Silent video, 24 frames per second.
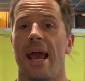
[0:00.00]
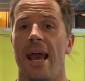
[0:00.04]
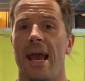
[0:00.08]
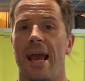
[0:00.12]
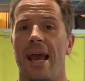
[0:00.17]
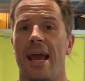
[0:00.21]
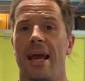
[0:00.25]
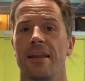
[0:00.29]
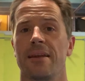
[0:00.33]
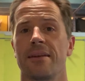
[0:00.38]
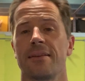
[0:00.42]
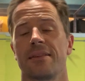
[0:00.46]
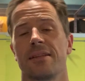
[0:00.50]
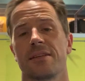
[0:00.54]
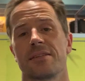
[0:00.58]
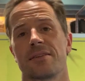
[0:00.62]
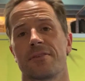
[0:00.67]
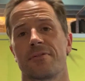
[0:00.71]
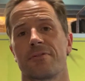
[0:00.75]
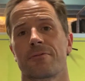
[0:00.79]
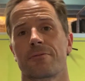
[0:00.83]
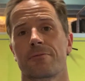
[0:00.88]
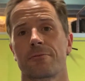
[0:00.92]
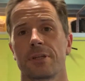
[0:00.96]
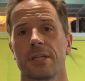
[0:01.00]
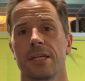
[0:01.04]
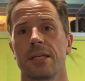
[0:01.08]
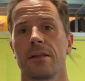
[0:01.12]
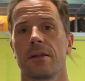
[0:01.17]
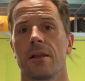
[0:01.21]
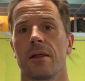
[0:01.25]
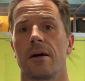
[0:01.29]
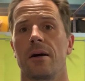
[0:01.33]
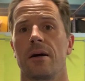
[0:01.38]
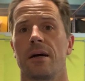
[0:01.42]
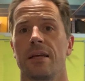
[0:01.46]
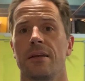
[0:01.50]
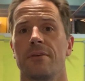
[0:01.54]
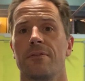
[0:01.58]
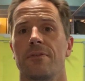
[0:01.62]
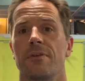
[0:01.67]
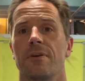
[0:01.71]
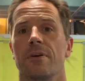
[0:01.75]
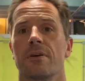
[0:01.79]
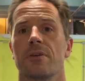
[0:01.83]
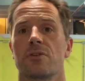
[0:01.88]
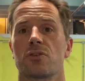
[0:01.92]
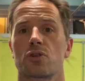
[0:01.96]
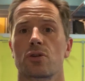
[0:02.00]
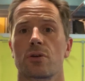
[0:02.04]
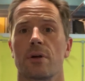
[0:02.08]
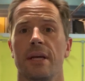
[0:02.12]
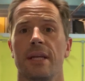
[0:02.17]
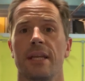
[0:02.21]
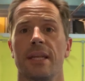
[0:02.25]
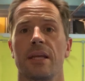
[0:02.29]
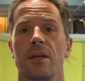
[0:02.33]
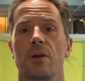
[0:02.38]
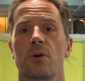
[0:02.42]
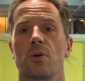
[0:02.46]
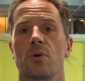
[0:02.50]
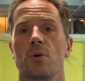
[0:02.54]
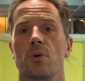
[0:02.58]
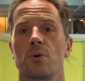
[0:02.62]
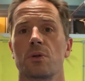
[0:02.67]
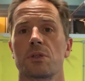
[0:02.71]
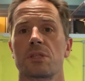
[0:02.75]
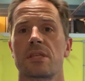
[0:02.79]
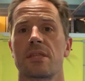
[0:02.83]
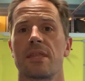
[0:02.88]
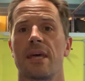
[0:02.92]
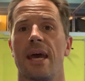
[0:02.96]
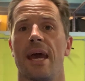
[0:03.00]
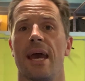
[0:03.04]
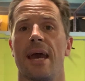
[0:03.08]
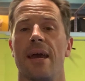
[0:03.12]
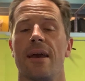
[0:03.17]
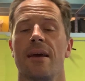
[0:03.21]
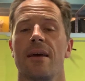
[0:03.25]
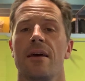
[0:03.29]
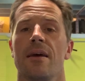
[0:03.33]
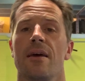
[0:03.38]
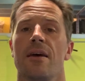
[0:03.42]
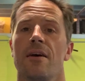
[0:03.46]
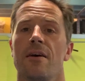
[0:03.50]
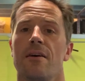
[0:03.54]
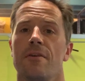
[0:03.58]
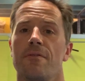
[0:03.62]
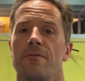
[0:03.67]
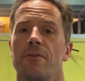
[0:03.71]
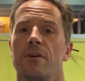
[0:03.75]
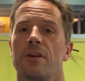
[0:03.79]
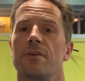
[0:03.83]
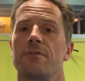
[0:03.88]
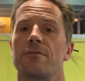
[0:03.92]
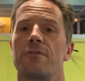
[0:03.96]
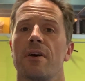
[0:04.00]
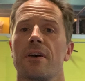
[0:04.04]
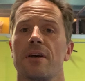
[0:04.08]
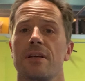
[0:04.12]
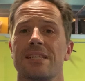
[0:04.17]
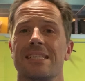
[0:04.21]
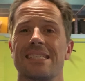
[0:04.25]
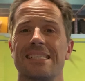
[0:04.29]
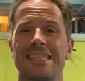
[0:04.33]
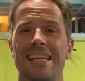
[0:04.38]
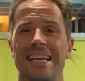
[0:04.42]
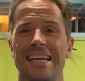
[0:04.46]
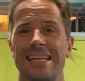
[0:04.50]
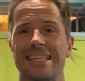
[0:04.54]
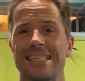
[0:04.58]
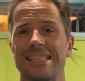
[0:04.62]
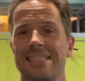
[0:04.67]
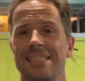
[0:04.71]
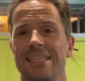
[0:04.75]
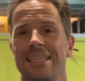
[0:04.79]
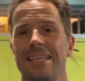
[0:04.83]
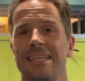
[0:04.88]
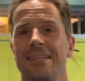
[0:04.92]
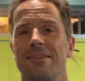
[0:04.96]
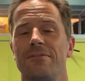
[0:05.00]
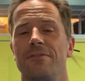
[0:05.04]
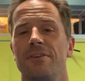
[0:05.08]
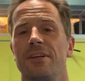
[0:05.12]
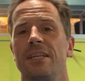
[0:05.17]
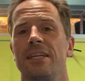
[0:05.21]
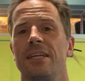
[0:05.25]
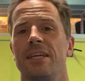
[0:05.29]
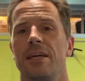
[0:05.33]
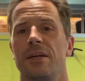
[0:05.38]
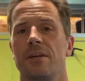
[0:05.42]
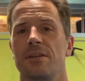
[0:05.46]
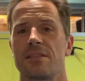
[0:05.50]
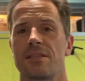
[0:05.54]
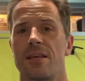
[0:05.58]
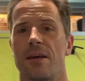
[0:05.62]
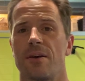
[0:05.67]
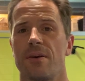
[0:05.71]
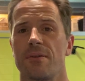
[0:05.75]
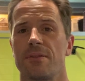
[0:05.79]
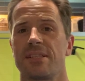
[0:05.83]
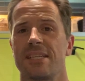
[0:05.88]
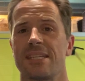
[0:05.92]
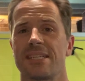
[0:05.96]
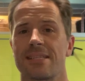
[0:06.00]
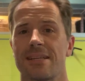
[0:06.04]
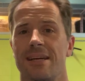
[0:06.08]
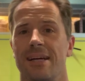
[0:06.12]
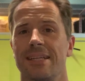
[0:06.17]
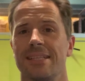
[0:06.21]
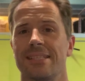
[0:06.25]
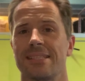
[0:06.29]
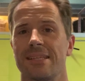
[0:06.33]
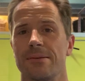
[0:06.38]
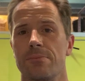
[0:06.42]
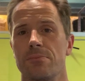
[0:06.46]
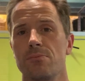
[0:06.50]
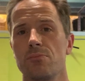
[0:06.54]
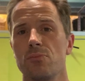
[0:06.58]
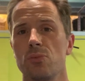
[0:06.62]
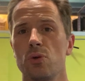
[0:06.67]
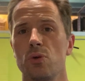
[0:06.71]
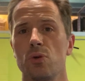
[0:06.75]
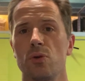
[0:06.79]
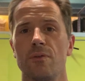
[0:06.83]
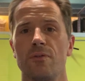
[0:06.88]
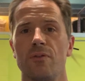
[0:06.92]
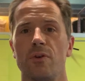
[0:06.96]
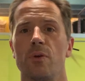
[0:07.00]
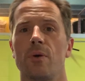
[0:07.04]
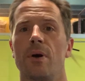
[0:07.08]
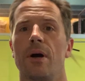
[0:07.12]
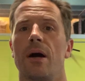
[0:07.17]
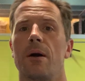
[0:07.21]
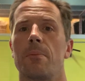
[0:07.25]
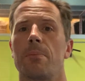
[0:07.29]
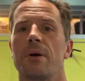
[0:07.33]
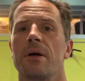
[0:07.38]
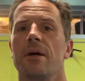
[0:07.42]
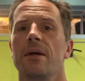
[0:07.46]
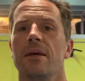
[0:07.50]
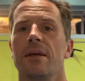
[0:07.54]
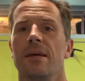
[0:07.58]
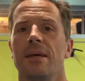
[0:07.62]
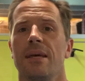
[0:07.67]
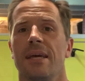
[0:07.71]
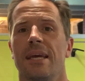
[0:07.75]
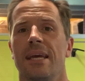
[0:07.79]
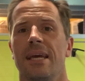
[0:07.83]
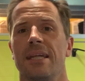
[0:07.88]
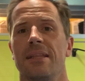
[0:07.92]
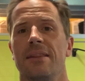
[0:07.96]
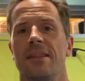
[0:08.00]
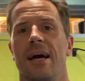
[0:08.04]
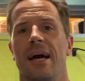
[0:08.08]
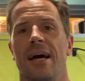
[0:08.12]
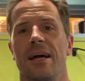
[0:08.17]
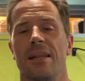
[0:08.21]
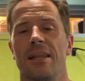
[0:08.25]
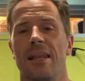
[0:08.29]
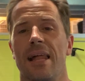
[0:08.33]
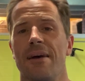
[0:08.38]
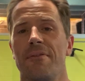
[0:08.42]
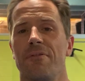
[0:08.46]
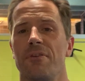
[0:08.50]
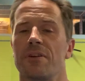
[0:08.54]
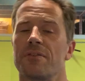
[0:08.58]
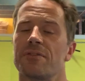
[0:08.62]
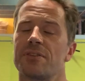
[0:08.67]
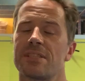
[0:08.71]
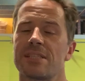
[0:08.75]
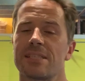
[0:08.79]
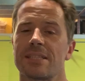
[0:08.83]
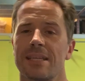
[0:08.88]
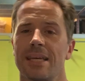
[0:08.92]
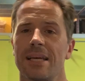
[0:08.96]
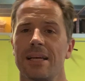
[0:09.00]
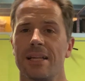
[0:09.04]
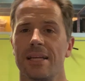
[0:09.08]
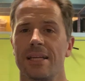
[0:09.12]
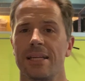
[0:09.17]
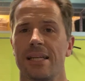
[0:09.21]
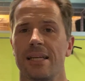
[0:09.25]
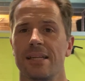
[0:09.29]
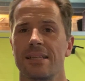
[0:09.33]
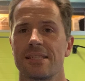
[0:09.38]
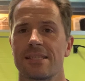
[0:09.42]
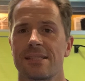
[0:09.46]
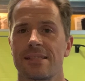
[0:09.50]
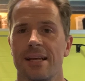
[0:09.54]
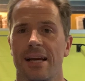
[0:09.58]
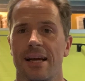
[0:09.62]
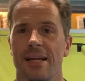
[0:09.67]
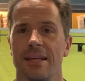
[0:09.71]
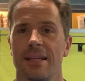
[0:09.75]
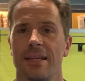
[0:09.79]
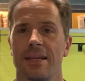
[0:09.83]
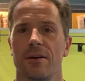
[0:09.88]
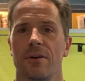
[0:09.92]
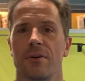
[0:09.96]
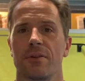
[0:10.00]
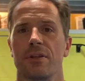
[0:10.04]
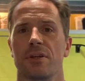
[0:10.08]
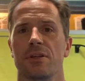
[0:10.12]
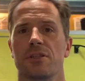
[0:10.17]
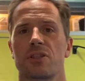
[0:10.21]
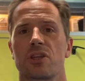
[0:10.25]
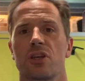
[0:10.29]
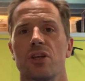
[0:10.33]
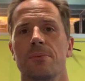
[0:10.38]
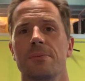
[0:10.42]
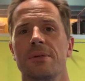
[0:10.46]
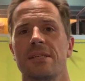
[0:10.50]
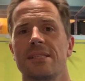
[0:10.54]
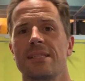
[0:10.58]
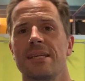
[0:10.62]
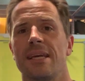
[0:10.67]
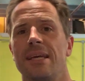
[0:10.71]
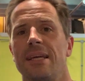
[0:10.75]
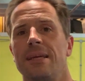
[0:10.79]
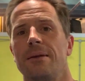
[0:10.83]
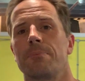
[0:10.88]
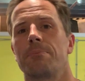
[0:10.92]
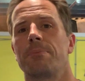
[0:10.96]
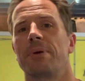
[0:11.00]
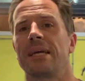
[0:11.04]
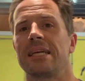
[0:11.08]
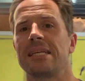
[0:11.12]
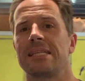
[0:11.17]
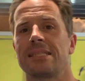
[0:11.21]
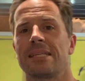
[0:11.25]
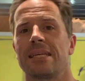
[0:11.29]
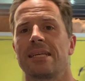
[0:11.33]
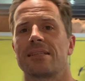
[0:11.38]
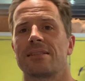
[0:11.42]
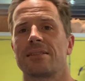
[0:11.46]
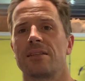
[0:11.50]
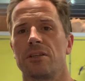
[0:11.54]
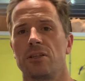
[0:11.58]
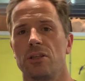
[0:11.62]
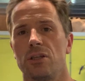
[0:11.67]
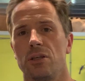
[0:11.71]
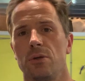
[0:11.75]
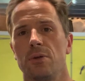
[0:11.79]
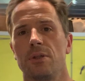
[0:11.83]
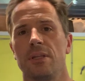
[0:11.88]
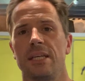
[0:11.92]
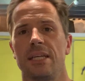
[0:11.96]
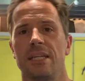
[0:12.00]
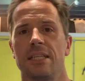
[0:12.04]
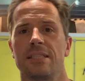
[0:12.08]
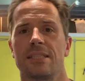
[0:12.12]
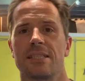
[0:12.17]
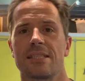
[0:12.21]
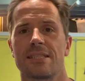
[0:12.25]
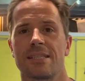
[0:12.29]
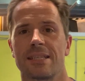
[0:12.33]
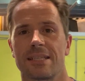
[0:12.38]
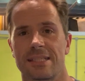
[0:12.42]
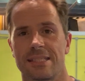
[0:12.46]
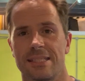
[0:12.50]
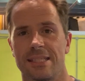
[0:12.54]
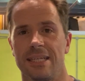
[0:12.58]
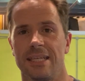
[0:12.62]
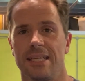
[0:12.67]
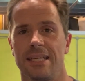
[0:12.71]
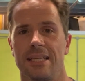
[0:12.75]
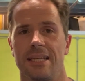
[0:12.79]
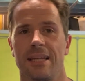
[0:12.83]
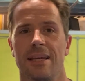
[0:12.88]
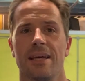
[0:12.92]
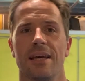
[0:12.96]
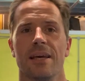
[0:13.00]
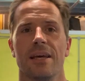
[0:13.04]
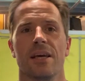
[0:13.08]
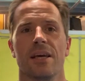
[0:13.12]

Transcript: and there's a free live training course there full of 16 videos that are designed to move you up in that level of skill and understanding on those kumite basics that you need to succeed.